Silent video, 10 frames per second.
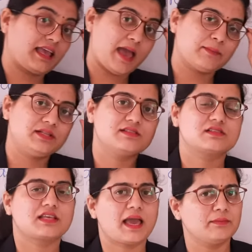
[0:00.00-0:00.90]
camels
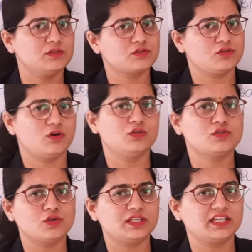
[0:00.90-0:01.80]

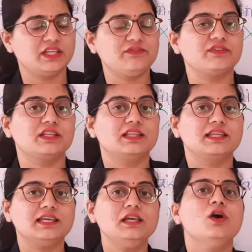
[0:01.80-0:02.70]
also live in
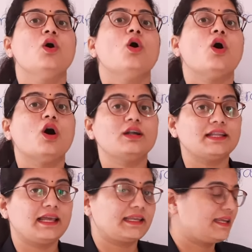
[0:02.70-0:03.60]
the
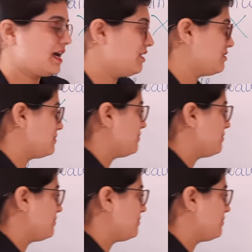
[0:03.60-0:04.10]
hot areas.